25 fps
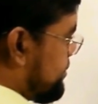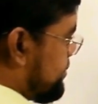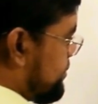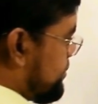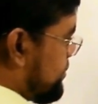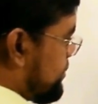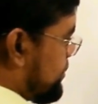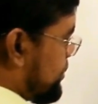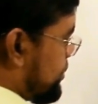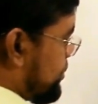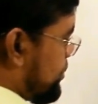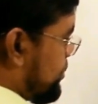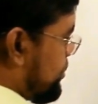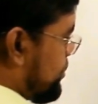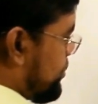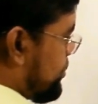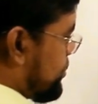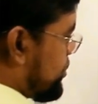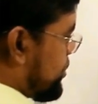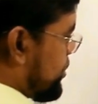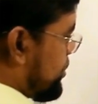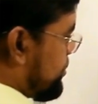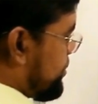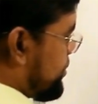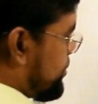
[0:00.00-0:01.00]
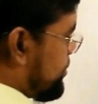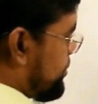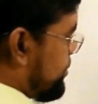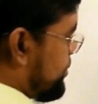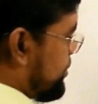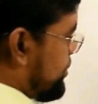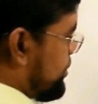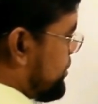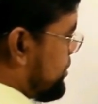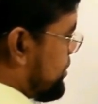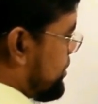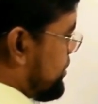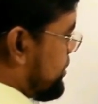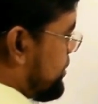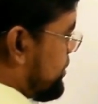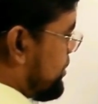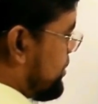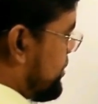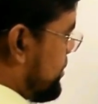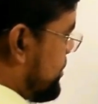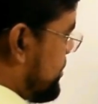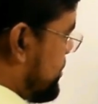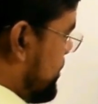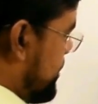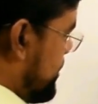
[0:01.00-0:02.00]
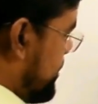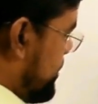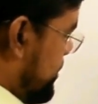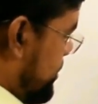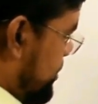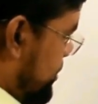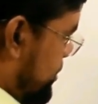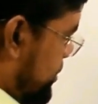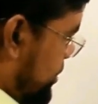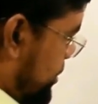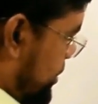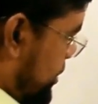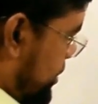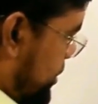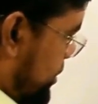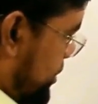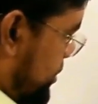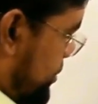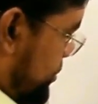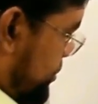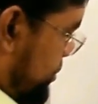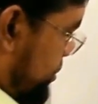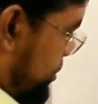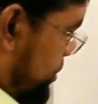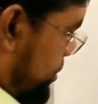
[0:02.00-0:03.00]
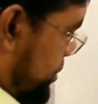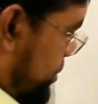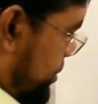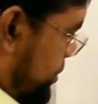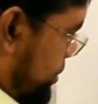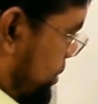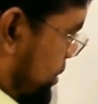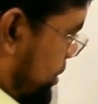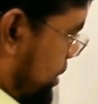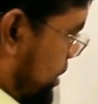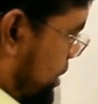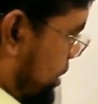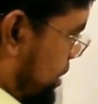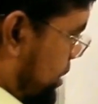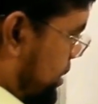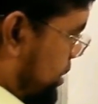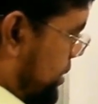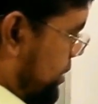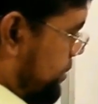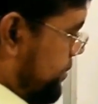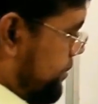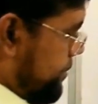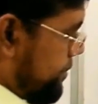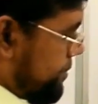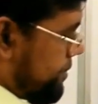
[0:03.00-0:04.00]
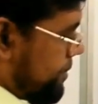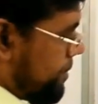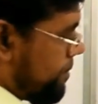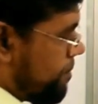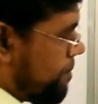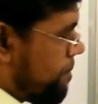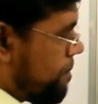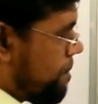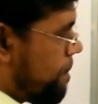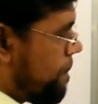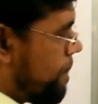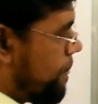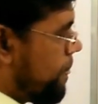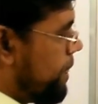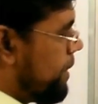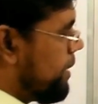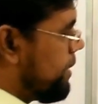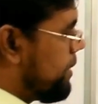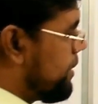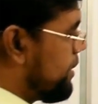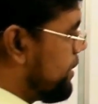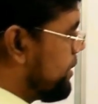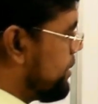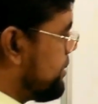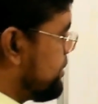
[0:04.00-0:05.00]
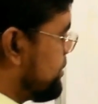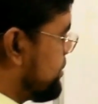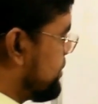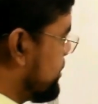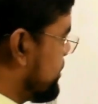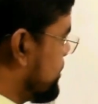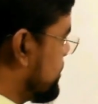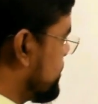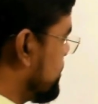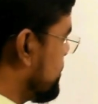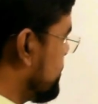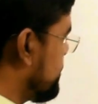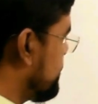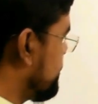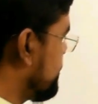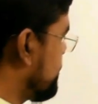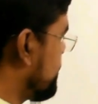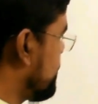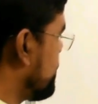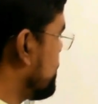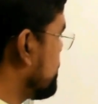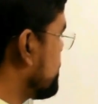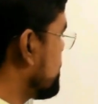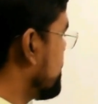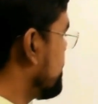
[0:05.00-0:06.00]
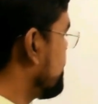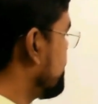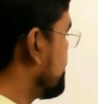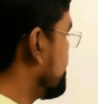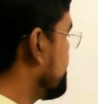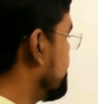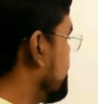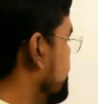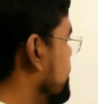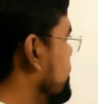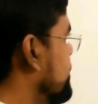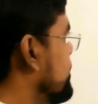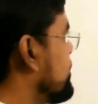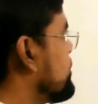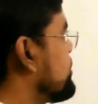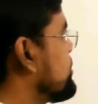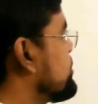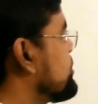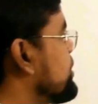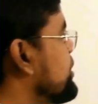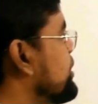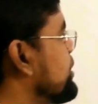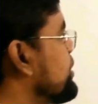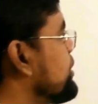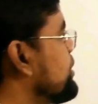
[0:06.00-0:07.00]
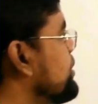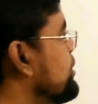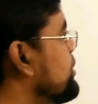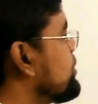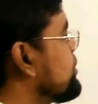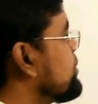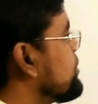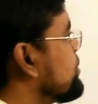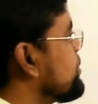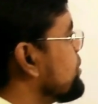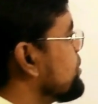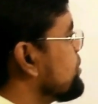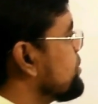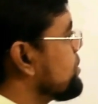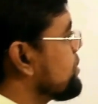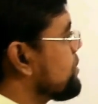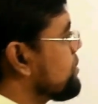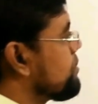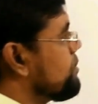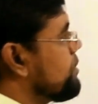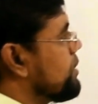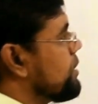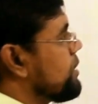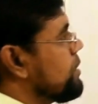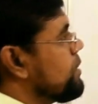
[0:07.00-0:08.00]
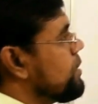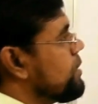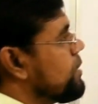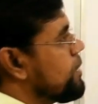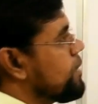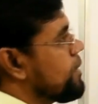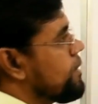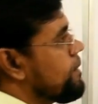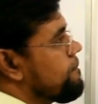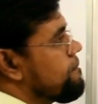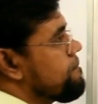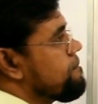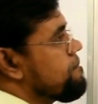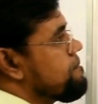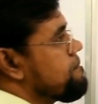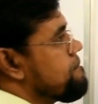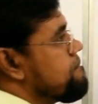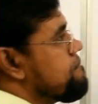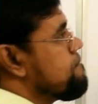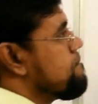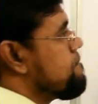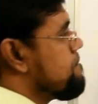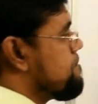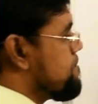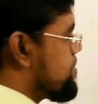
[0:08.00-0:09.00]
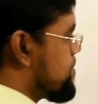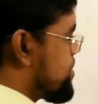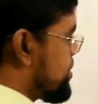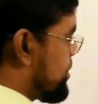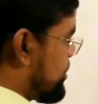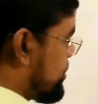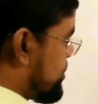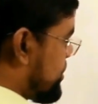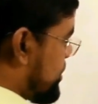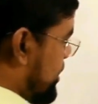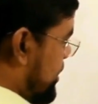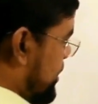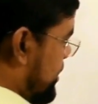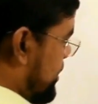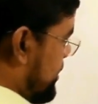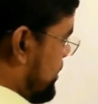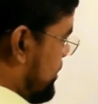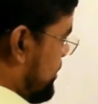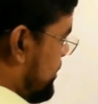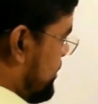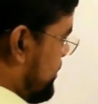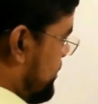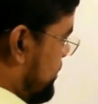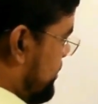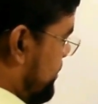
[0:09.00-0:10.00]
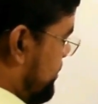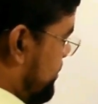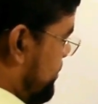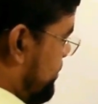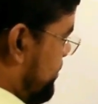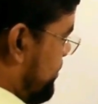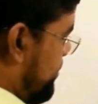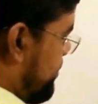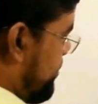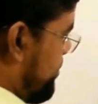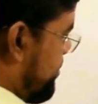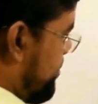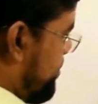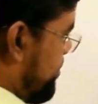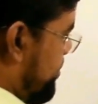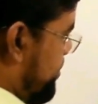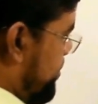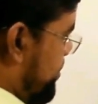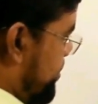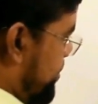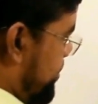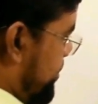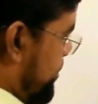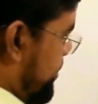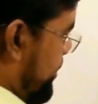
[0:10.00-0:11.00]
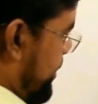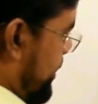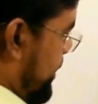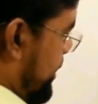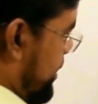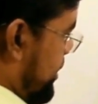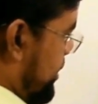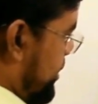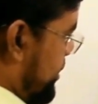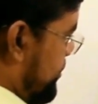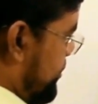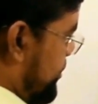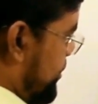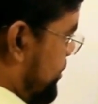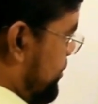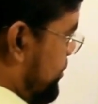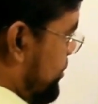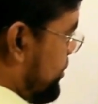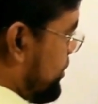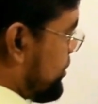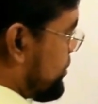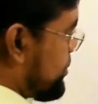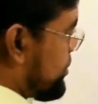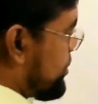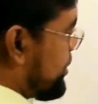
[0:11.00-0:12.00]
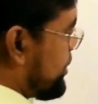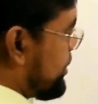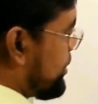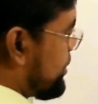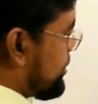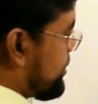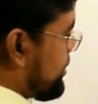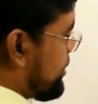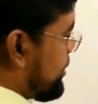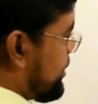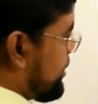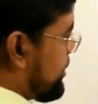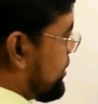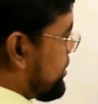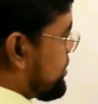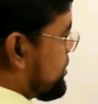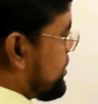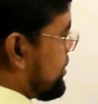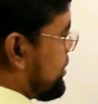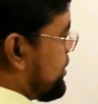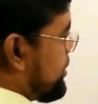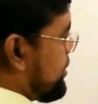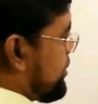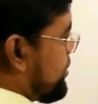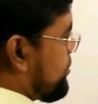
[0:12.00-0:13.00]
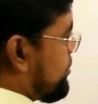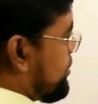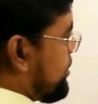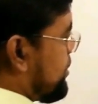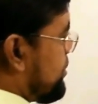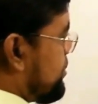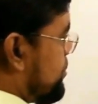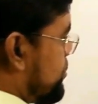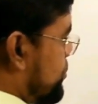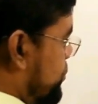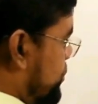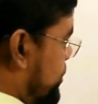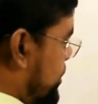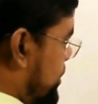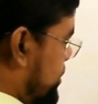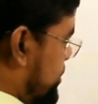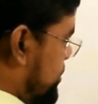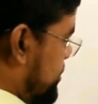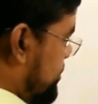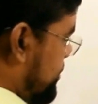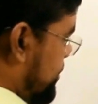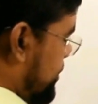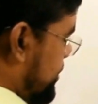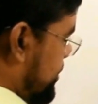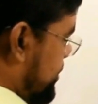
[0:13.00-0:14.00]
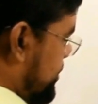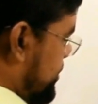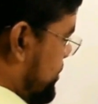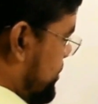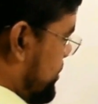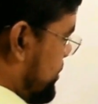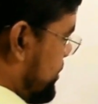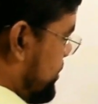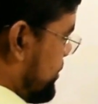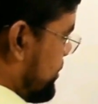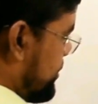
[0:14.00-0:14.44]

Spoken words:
cos hyperbolic z dz, and which is equal half, and integration of cos hyperbolic z is equal sine hyperbolic z, and z equal 2x minus 3